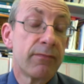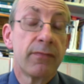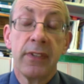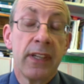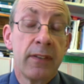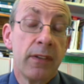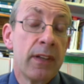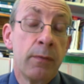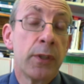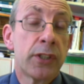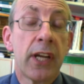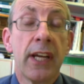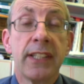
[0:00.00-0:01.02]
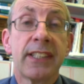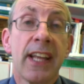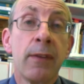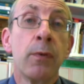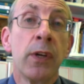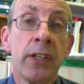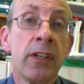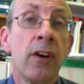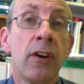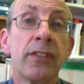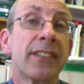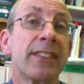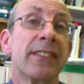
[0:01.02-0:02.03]
in which case they were
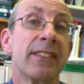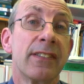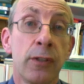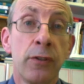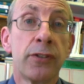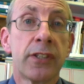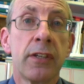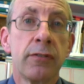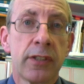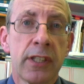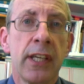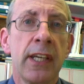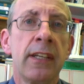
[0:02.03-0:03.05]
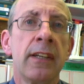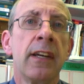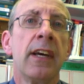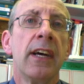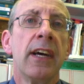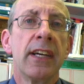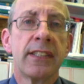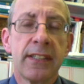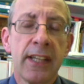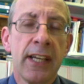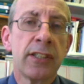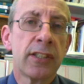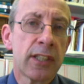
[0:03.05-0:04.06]
not also seen as a
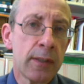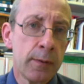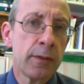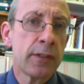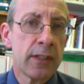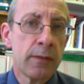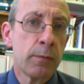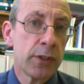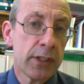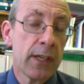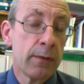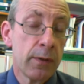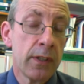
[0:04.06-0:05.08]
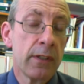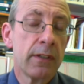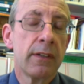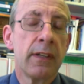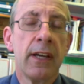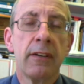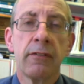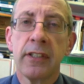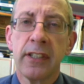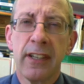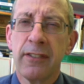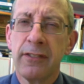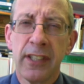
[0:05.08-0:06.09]
danger to the community in which they were now
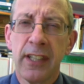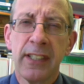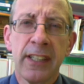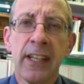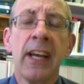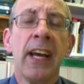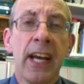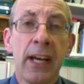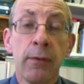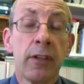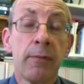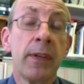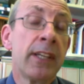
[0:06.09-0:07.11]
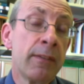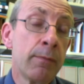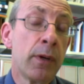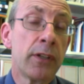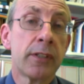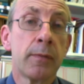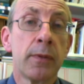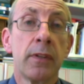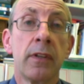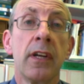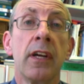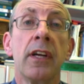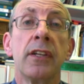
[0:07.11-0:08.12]
residing, it would have been impossible
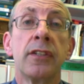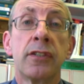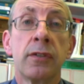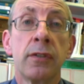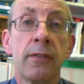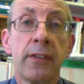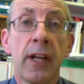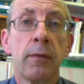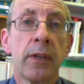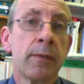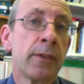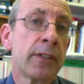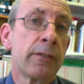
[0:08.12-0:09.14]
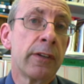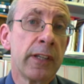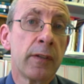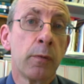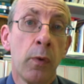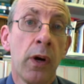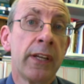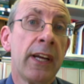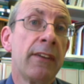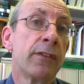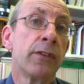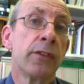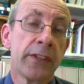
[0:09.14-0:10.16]
to have dealt with them under either
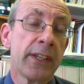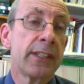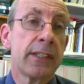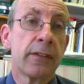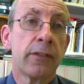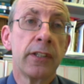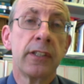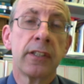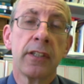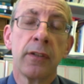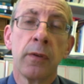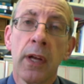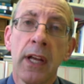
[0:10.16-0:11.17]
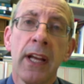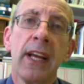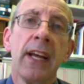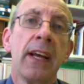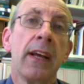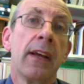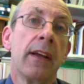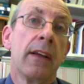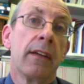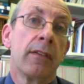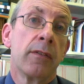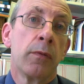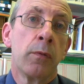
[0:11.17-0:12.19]
1F or 33(2).
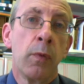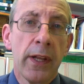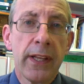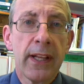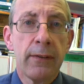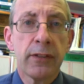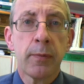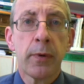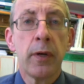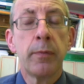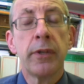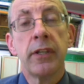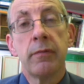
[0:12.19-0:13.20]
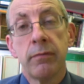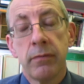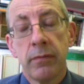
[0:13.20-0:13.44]
Whether that was appropriate,